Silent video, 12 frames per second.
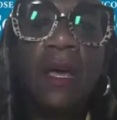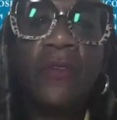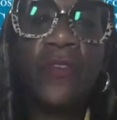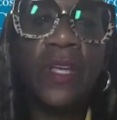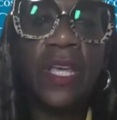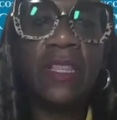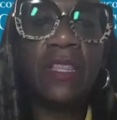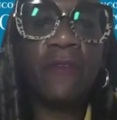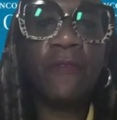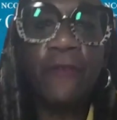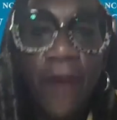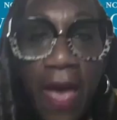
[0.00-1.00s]
forget the
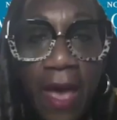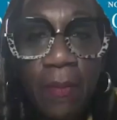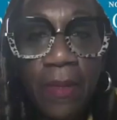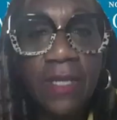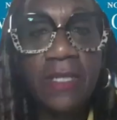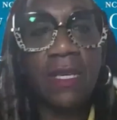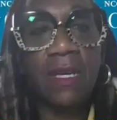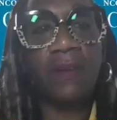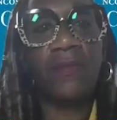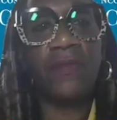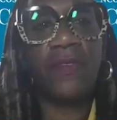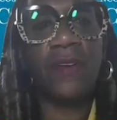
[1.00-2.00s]
families
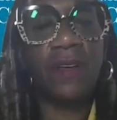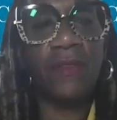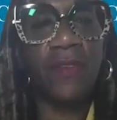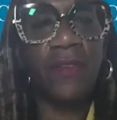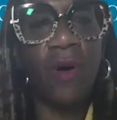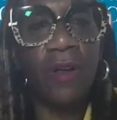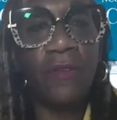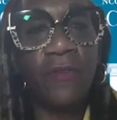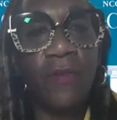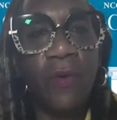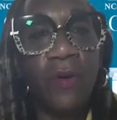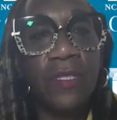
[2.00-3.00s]
of law
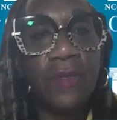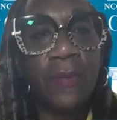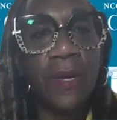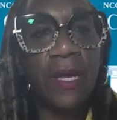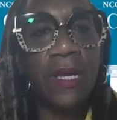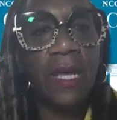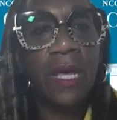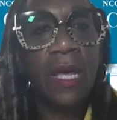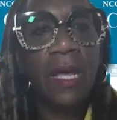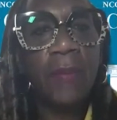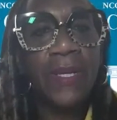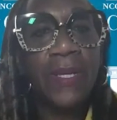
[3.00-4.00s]
enforcement,
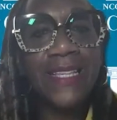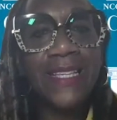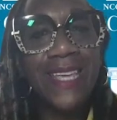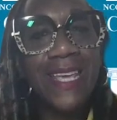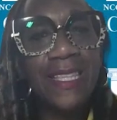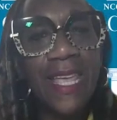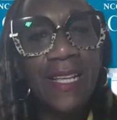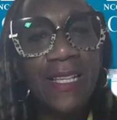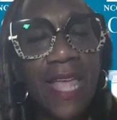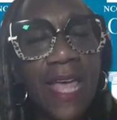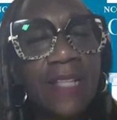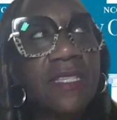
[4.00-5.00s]
because I think
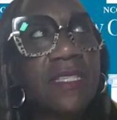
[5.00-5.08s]
that